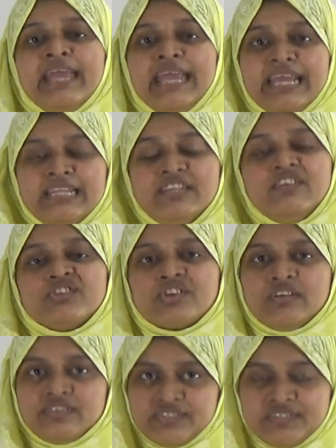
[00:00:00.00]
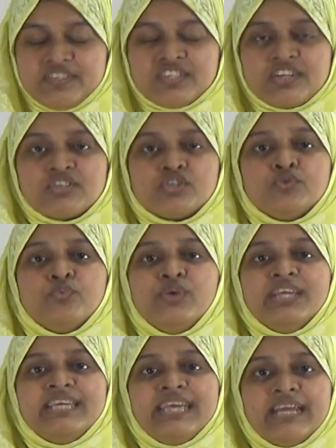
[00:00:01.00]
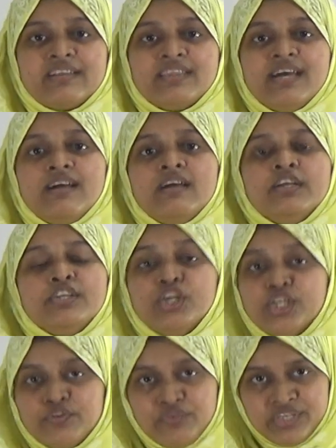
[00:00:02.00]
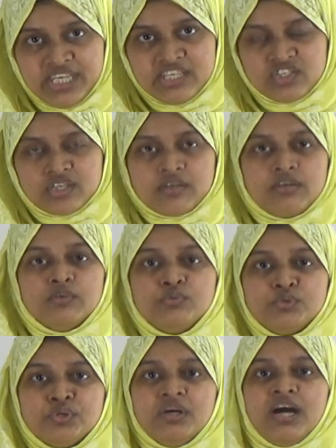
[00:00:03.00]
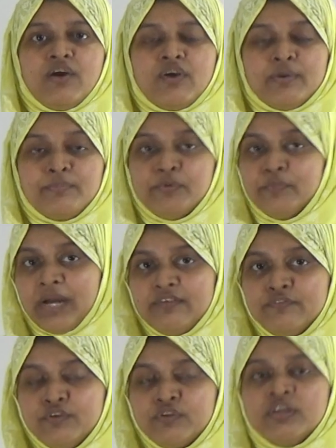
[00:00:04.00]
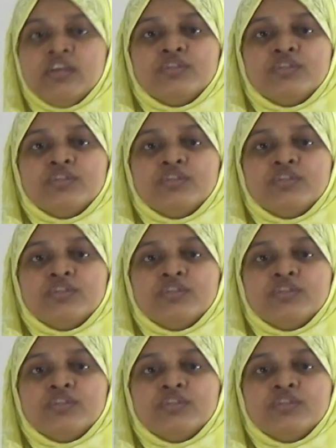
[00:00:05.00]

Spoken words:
any natural disasters, we get the notification through our mobile phone,